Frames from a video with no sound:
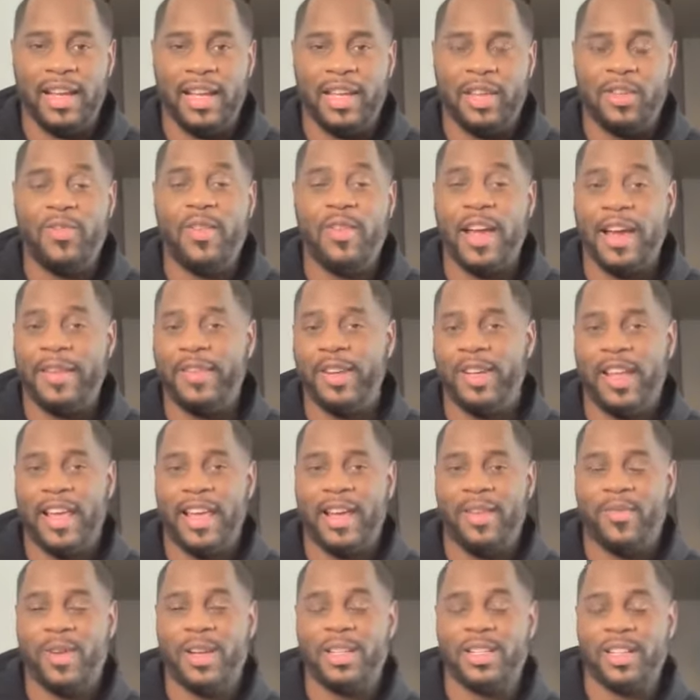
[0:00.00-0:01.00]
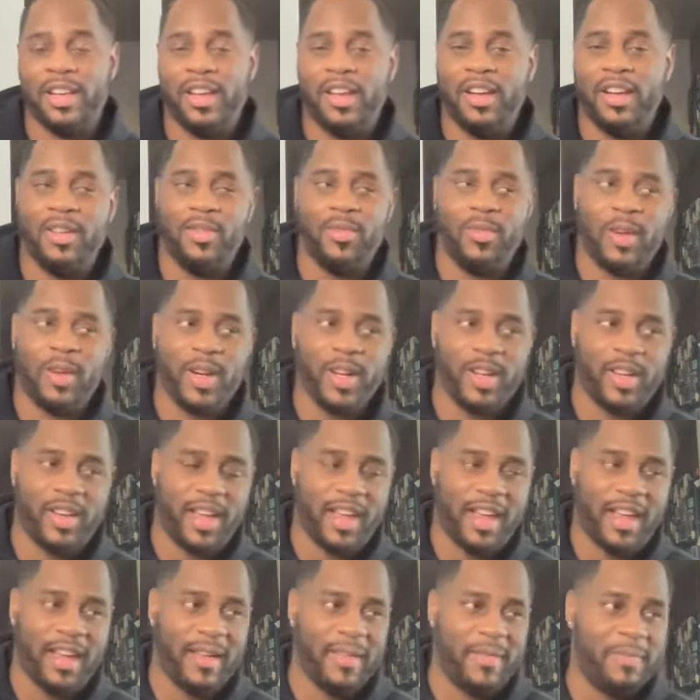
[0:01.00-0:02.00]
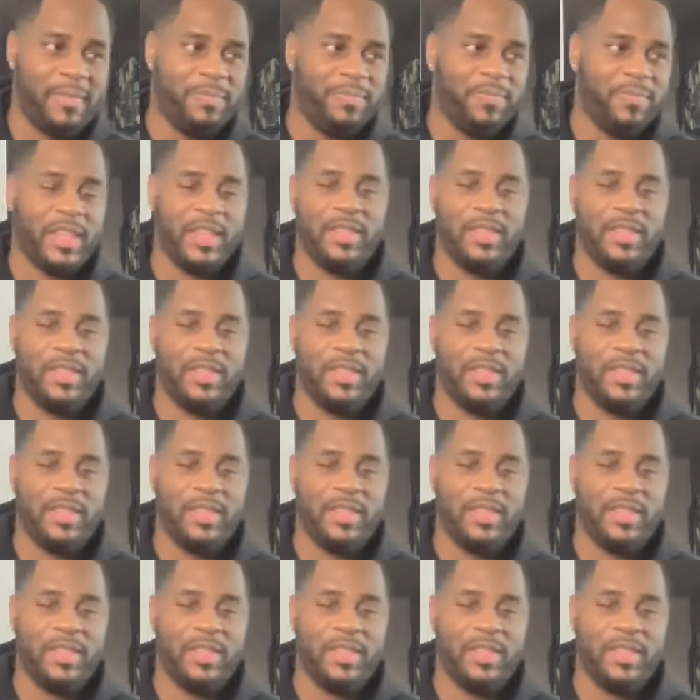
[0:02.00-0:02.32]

Like you will have a day where it's a long work day,